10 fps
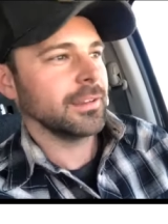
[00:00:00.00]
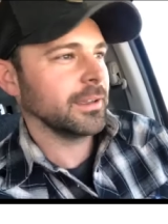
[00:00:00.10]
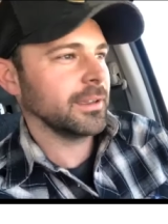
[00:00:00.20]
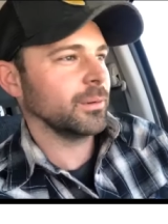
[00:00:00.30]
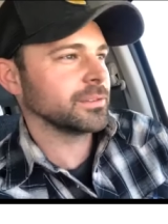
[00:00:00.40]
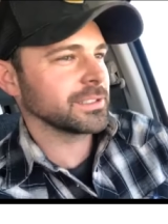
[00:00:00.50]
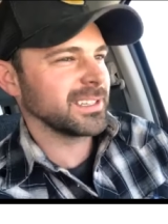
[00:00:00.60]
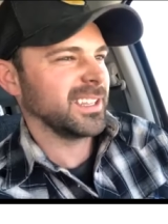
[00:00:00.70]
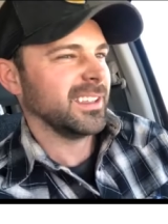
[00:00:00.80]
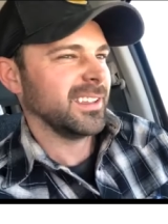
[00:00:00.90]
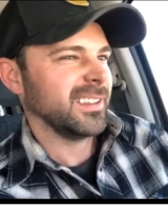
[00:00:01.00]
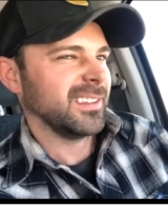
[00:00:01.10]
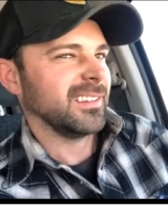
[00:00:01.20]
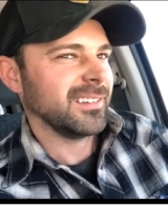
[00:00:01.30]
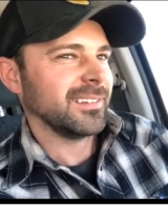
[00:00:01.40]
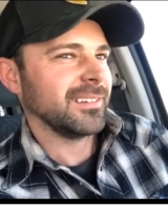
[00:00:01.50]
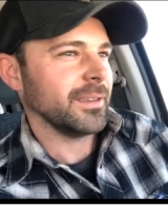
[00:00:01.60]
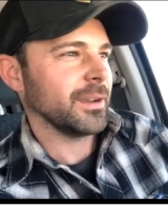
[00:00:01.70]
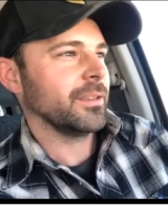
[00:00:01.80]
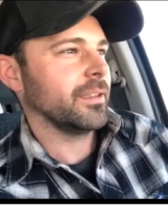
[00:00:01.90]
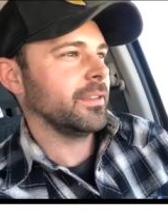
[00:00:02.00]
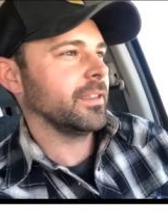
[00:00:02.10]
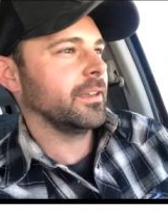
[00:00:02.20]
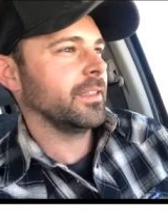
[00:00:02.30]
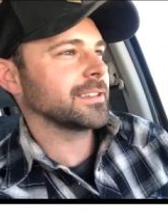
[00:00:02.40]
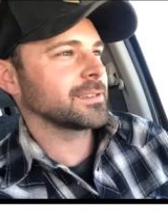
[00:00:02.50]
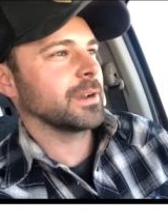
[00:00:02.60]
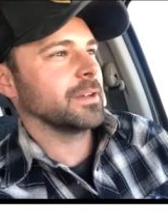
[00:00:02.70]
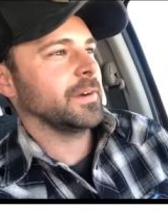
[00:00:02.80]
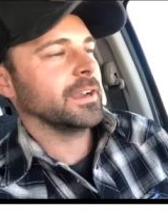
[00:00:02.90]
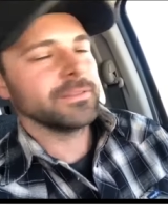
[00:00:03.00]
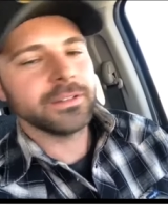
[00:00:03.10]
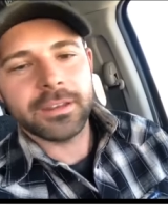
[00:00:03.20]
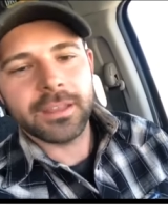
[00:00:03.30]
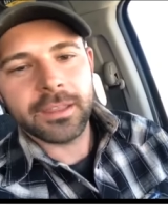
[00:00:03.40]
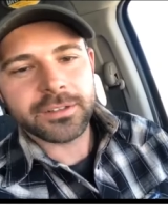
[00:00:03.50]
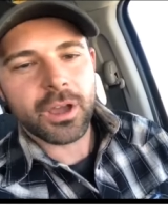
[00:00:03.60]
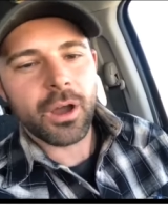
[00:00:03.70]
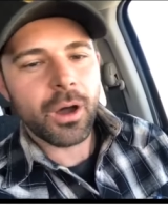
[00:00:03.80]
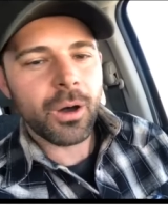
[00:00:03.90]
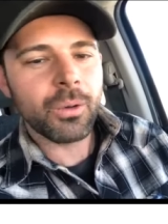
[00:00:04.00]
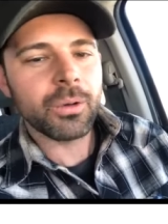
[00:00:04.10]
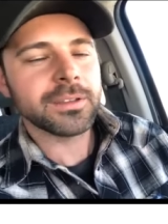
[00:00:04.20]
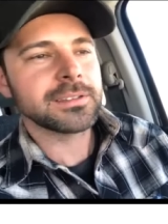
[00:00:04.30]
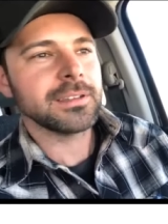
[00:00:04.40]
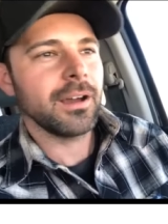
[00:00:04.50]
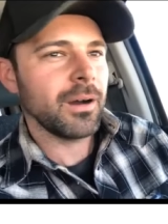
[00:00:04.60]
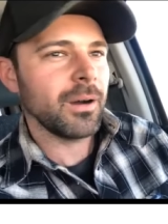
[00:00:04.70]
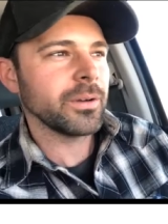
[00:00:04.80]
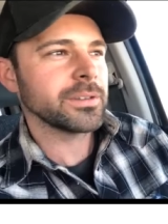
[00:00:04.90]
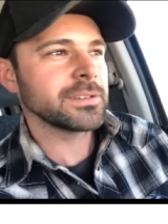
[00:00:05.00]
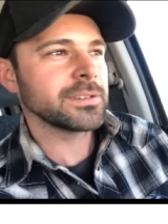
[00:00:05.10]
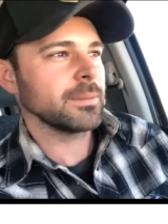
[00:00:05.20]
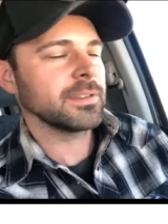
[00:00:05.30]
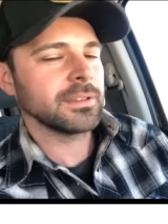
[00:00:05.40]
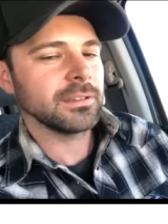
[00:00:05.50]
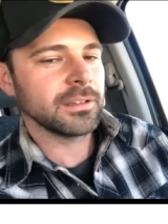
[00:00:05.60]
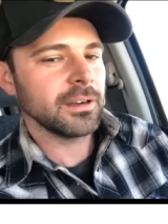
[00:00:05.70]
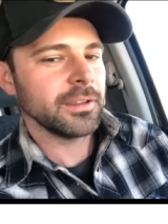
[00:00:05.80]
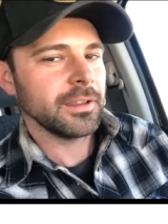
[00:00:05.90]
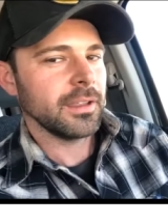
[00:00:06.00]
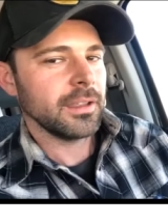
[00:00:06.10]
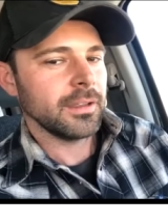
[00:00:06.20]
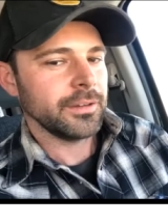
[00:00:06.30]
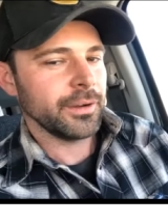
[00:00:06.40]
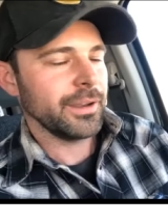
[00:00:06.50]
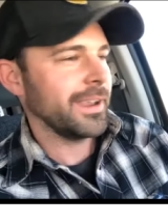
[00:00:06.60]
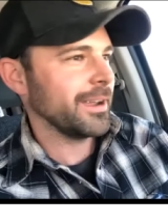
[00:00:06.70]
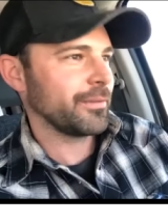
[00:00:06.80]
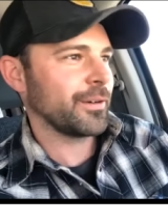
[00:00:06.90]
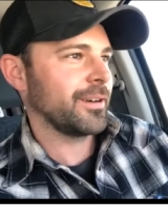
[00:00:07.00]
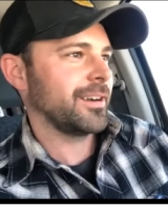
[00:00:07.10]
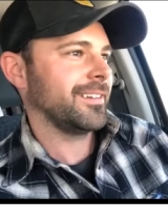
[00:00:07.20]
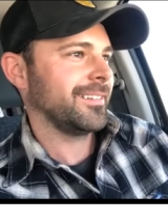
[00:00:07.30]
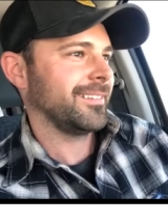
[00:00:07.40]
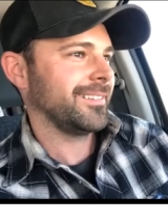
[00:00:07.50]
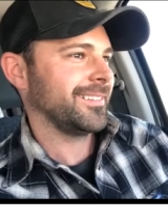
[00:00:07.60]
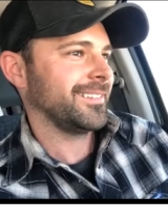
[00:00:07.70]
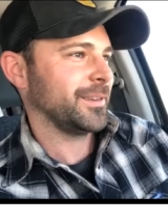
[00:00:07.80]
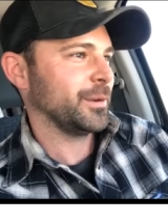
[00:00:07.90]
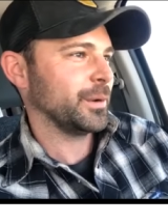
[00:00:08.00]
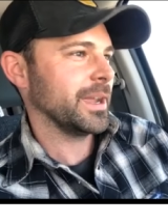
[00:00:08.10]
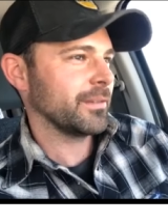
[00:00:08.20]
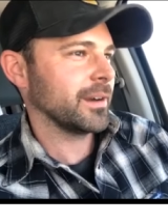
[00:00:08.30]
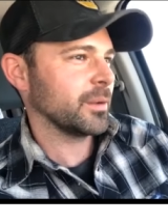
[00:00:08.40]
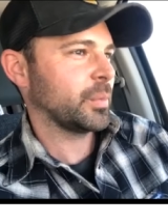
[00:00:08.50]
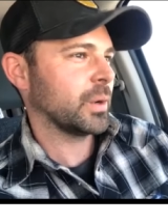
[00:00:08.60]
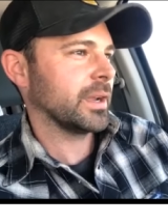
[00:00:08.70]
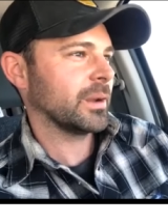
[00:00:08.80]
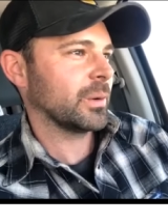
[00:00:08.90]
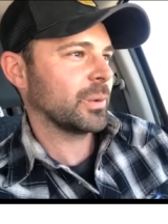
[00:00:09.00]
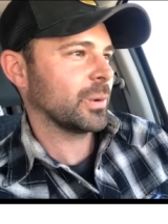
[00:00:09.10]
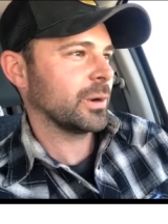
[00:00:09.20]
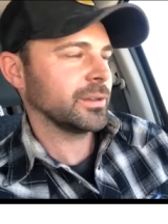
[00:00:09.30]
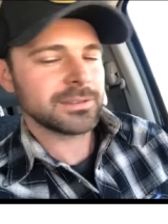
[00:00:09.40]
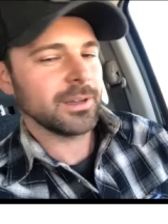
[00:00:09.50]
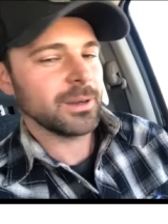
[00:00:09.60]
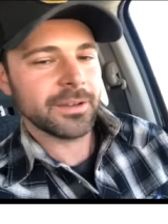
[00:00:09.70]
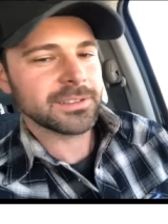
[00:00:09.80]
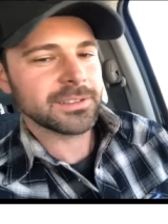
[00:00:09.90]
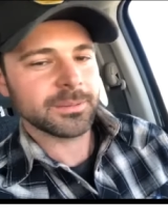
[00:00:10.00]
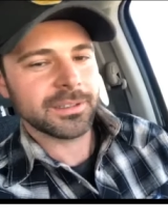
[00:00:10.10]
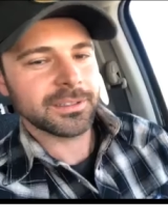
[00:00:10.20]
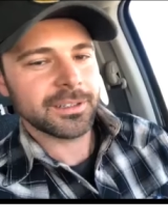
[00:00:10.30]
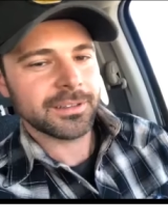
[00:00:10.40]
it was just there and and that's what i find even today there's always always something to learn you're mm-hmm. never you're never at a point where you don't have something to learn